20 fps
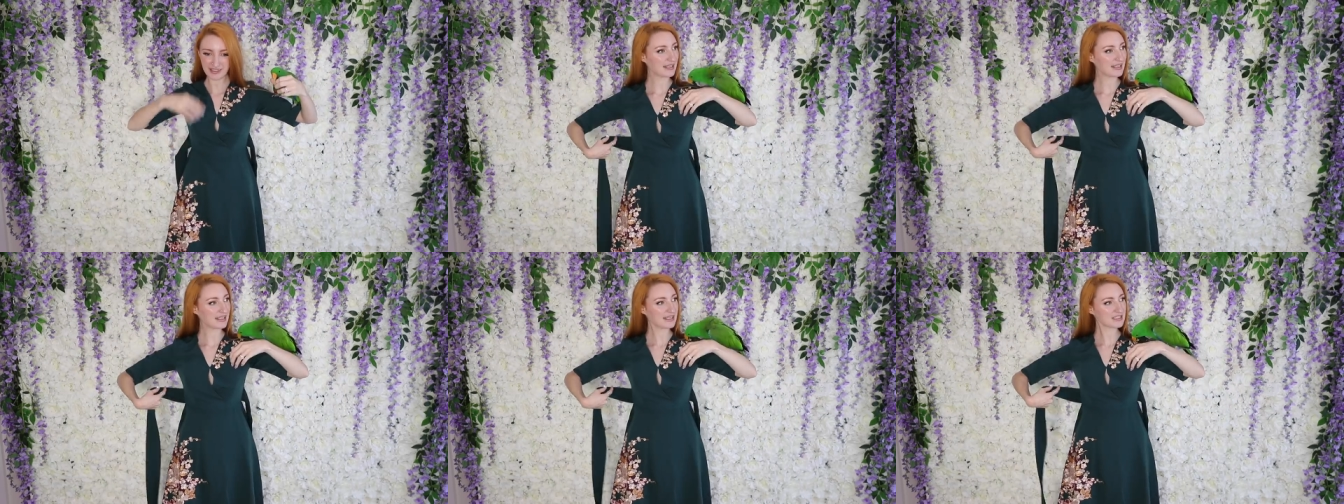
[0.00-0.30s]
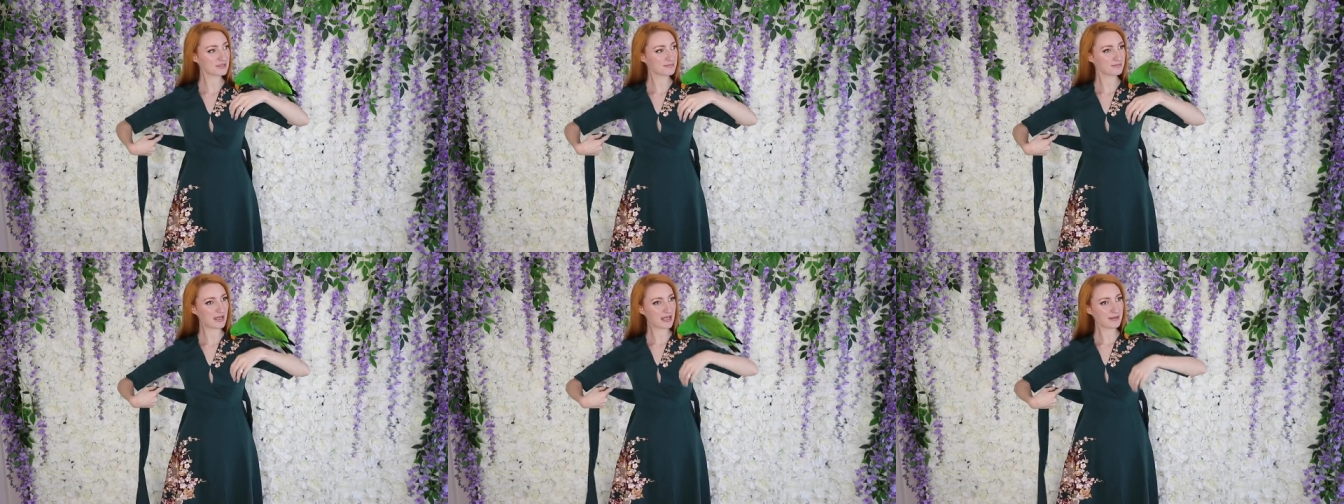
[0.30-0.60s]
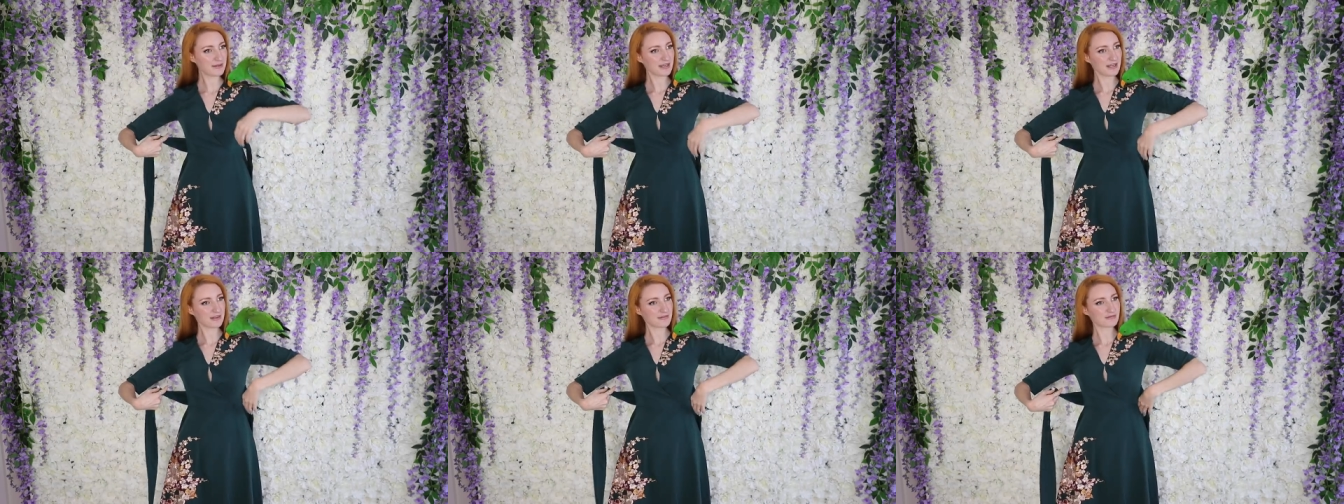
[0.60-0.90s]
I guess
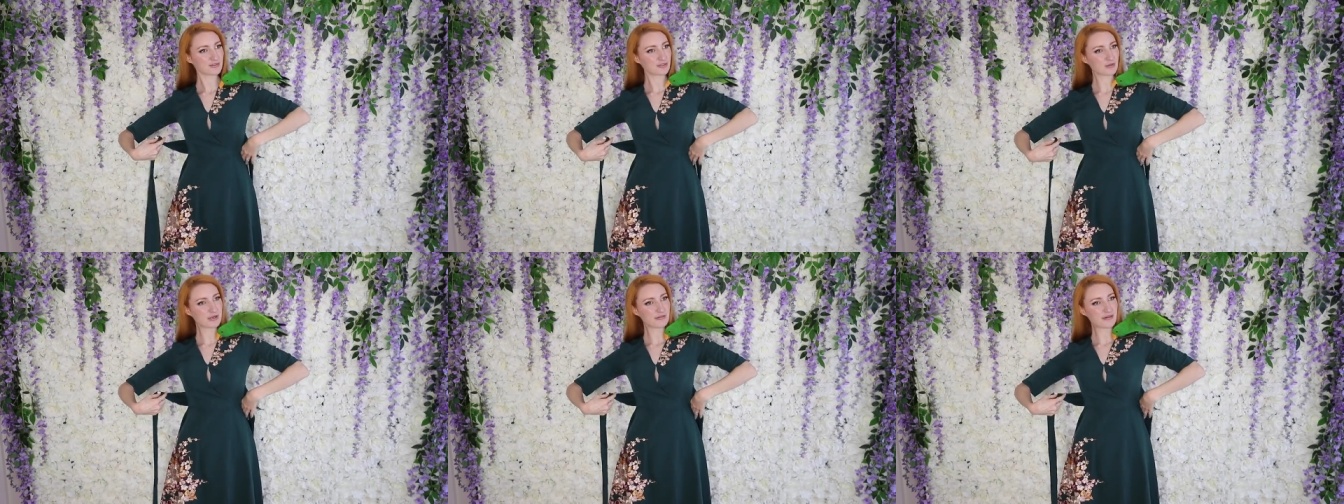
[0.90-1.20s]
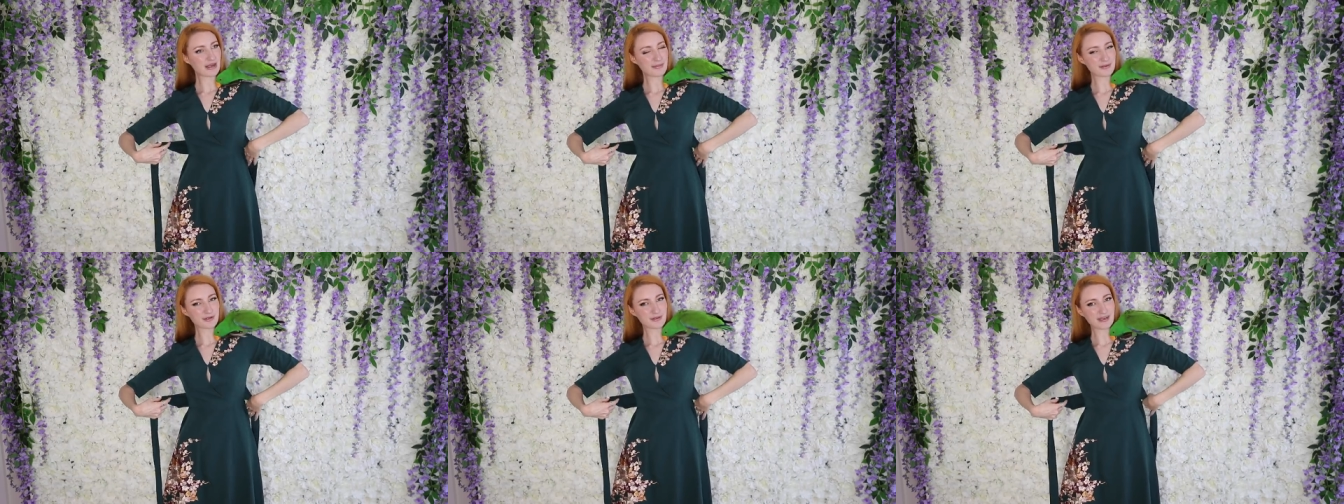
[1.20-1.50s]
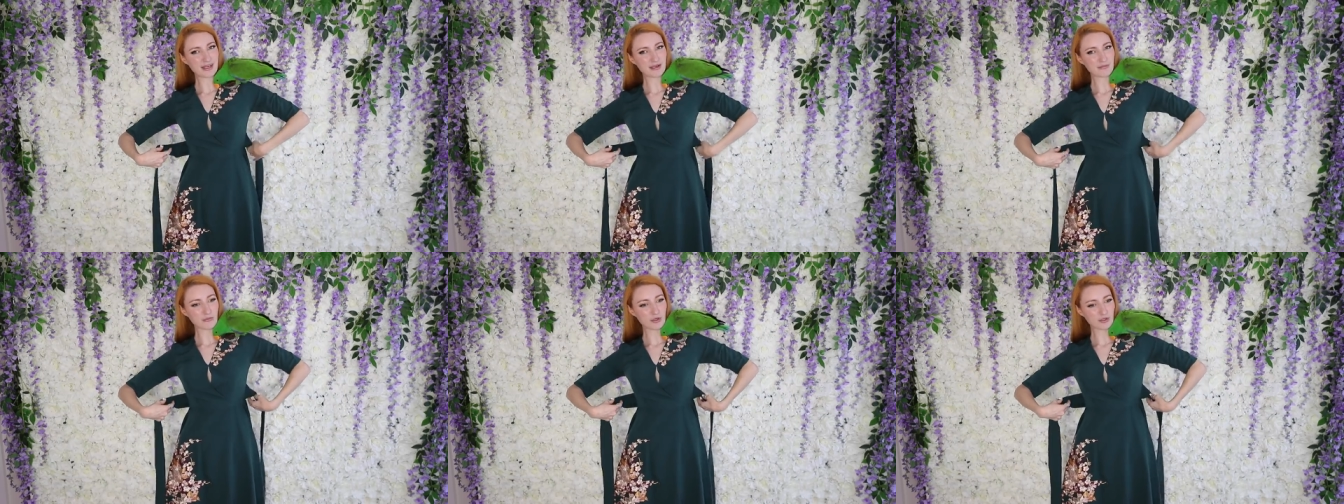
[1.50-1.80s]
maybe I, do I wrap it
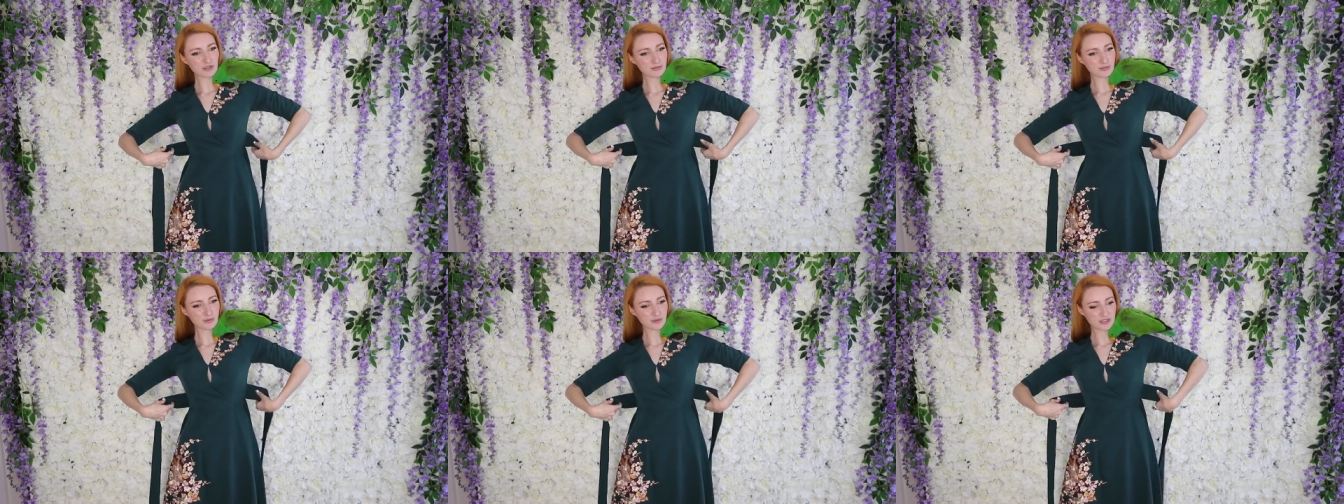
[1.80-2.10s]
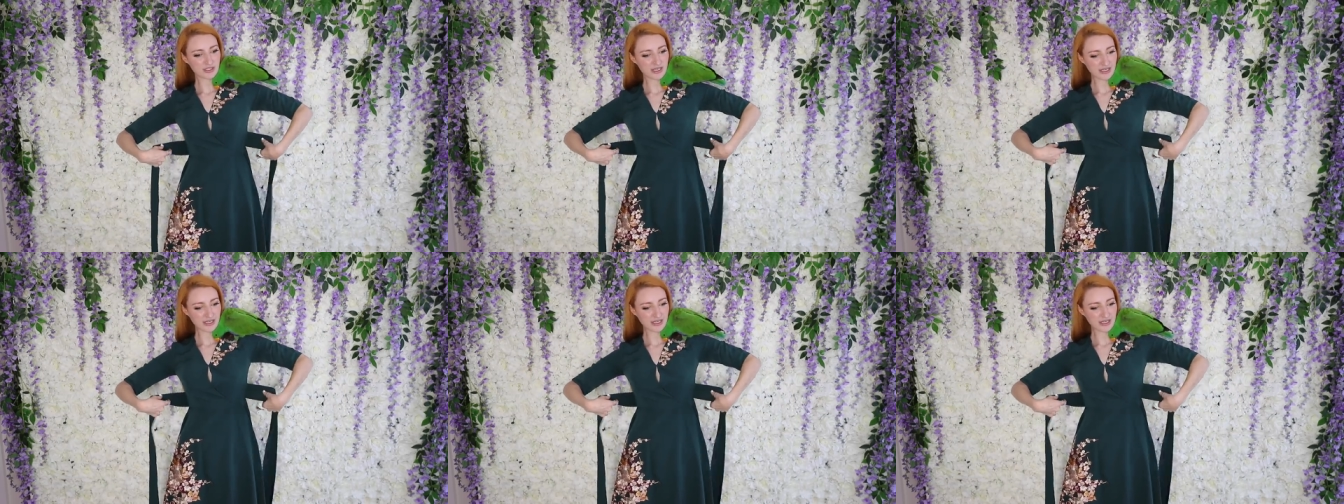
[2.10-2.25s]
around multiple